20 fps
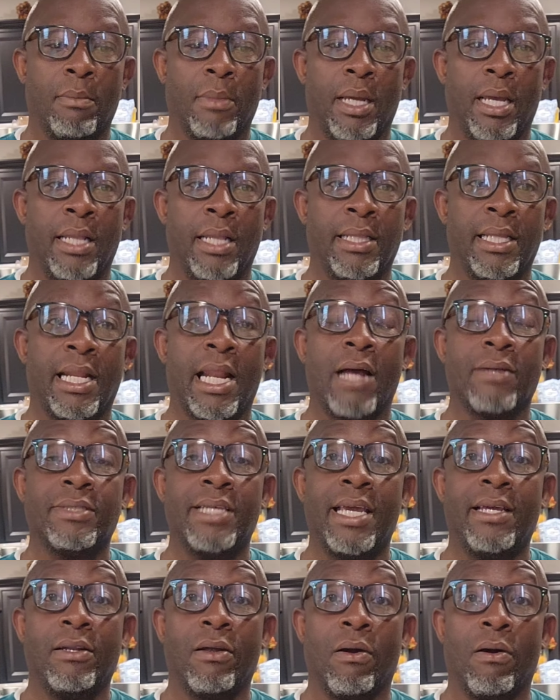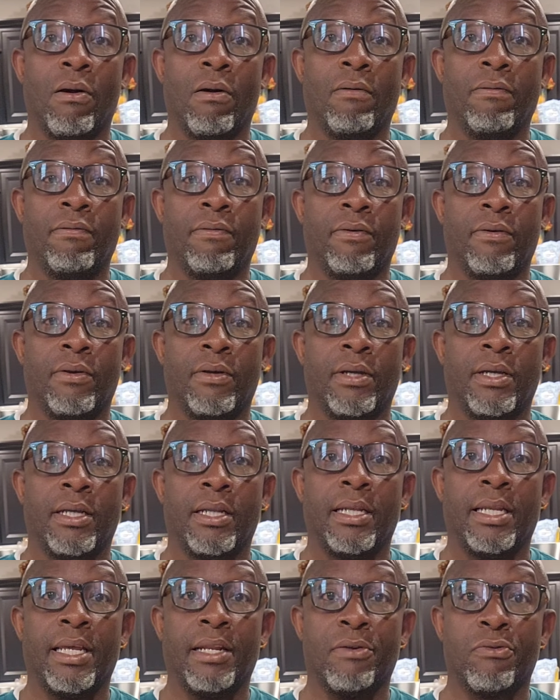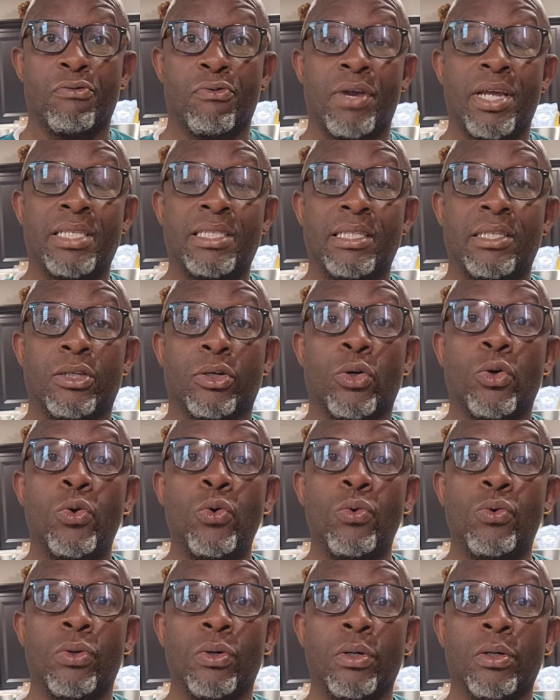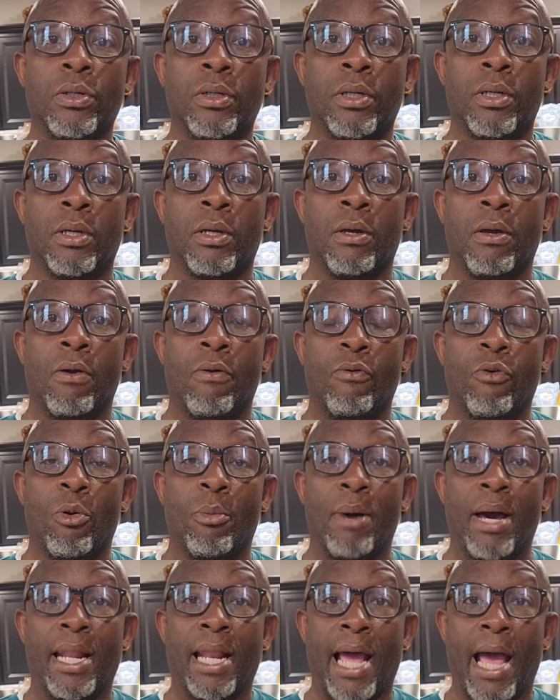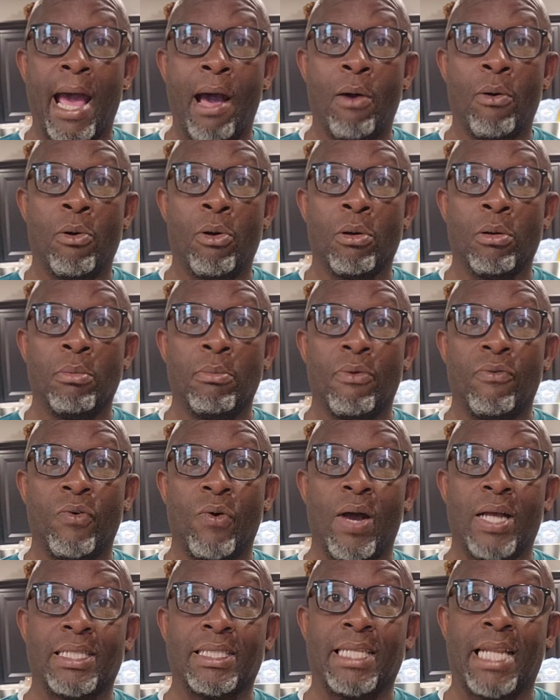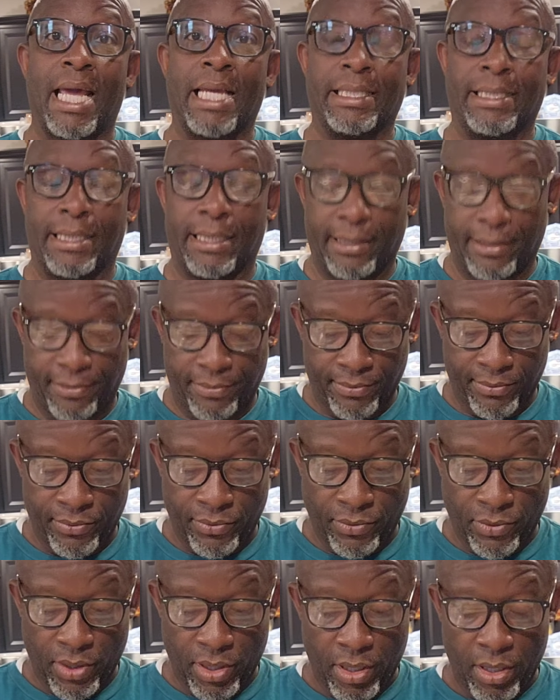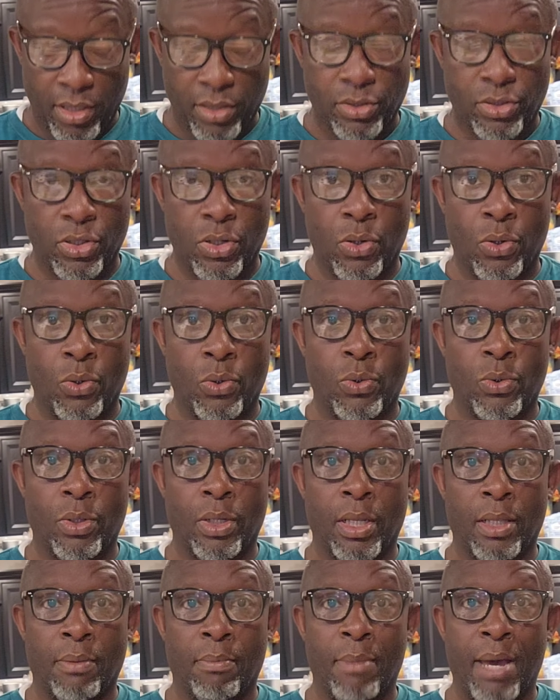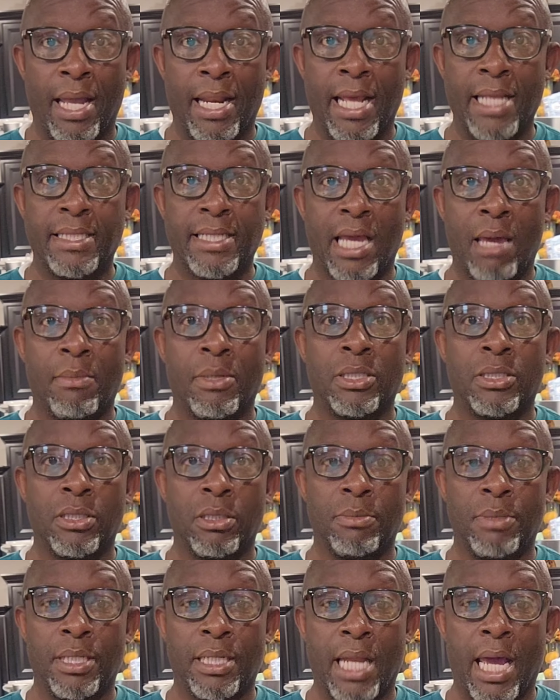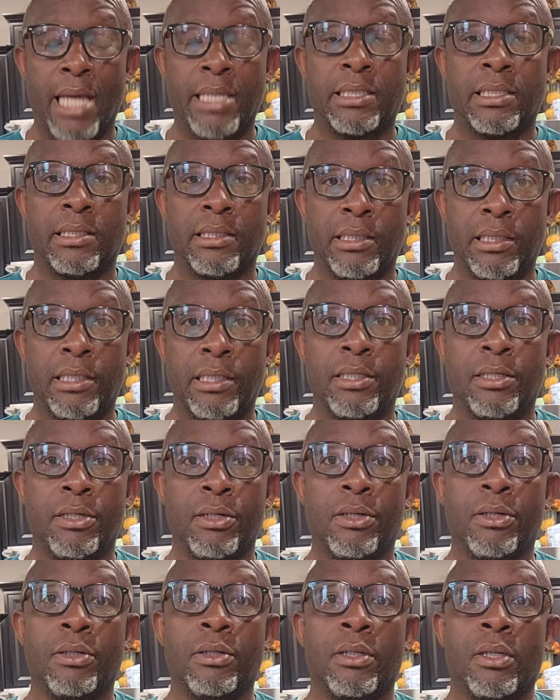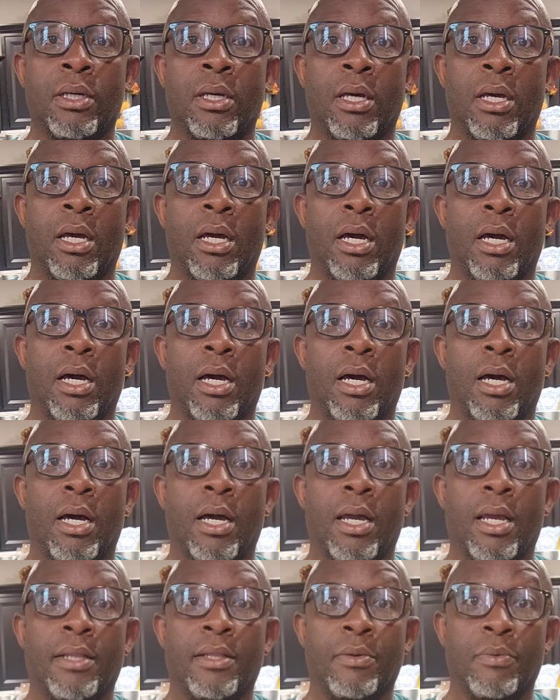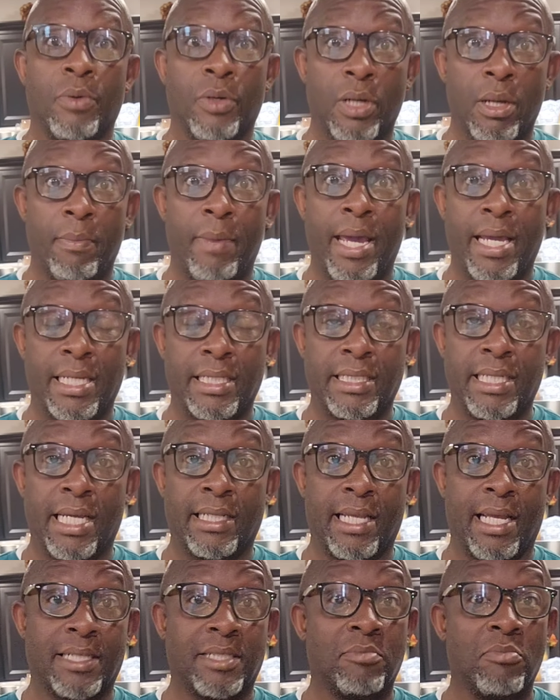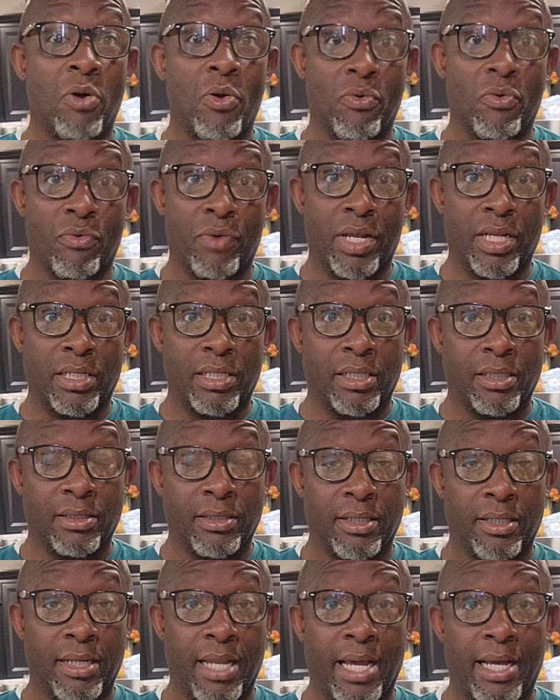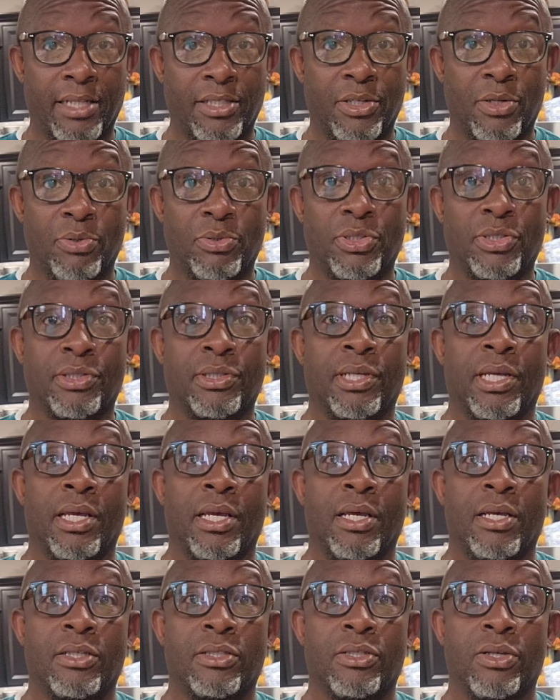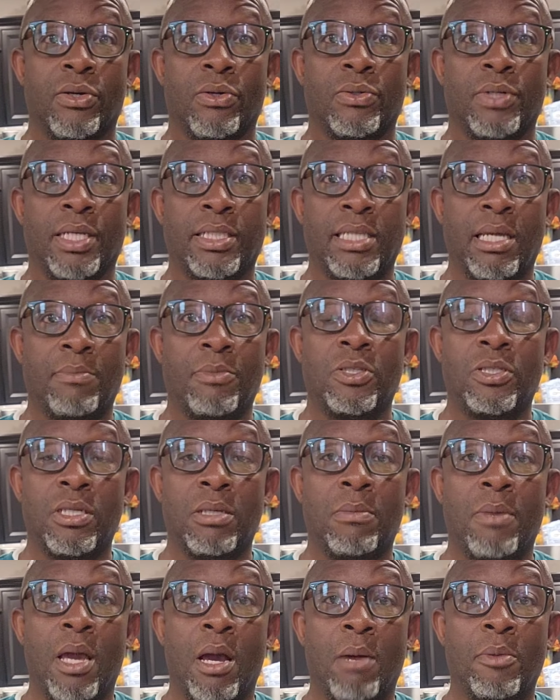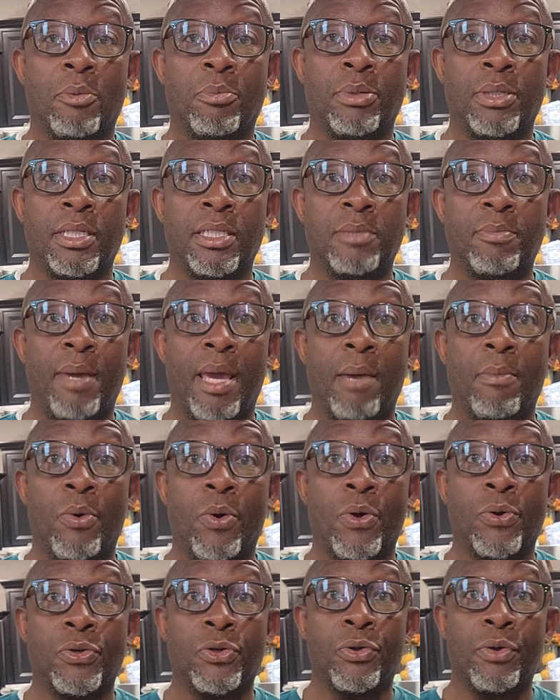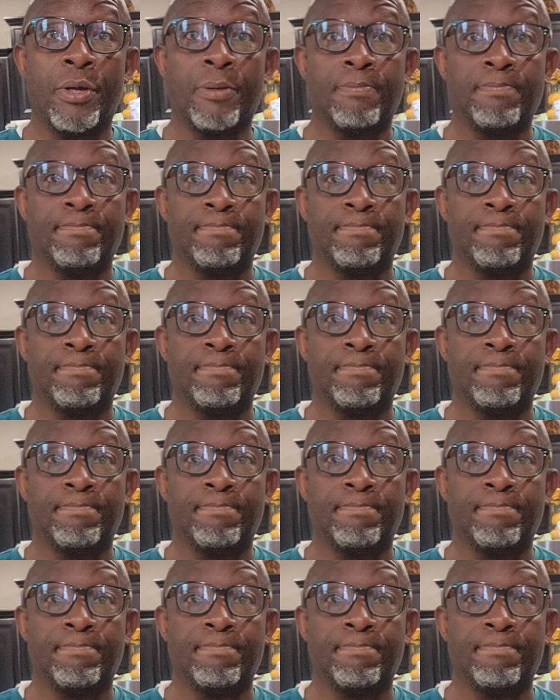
And then I'll take it off, let it rest in a cooler for about an hour before I slice it. So, and by that time it should be nice and tender, and then we'll come back and check that smoke ring like I told you. So next time you see me, I'll be putting this bad boy on the grill.